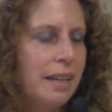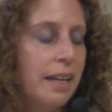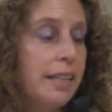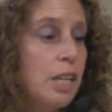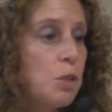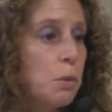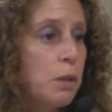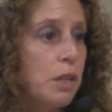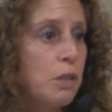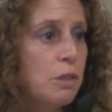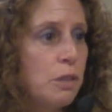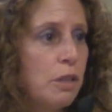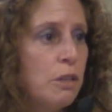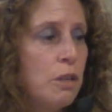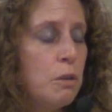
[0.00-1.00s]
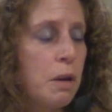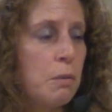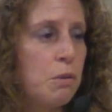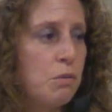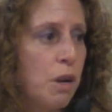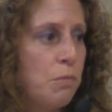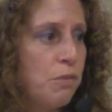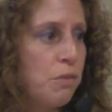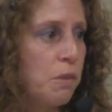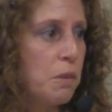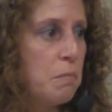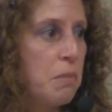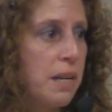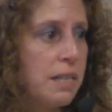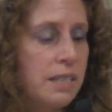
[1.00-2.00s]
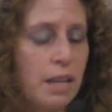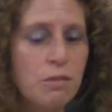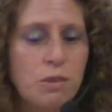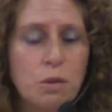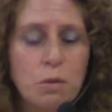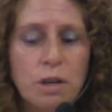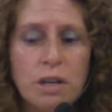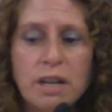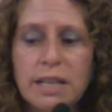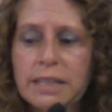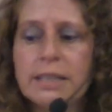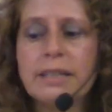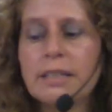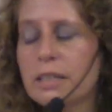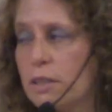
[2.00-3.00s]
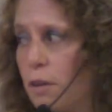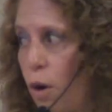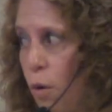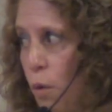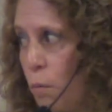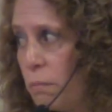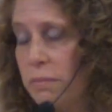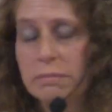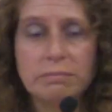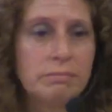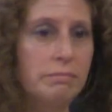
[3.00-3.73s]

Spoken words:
And that's what I used to do. I would run from the bus after work home